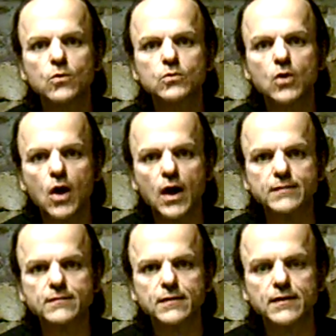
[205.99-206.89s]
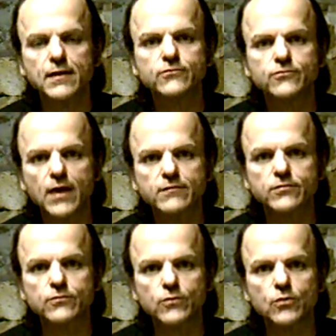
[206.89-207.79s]
it will not
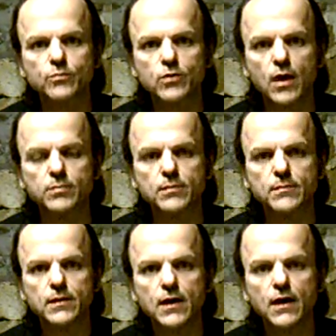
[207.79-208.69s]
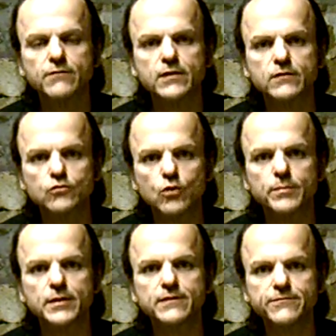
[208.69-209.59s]
address the real problem of
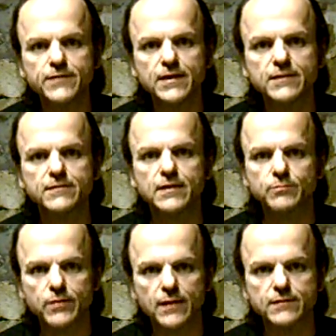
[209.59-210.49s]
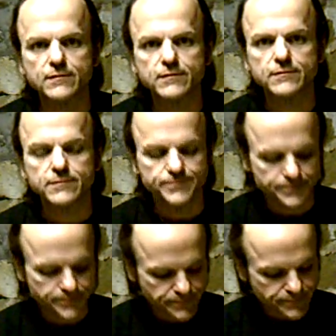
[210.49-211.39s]
exorbitant fees and
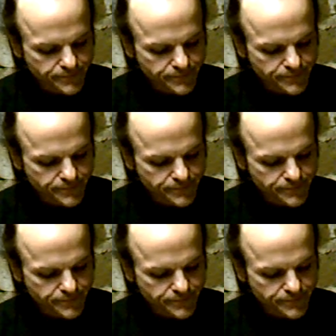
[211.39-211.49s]
prices.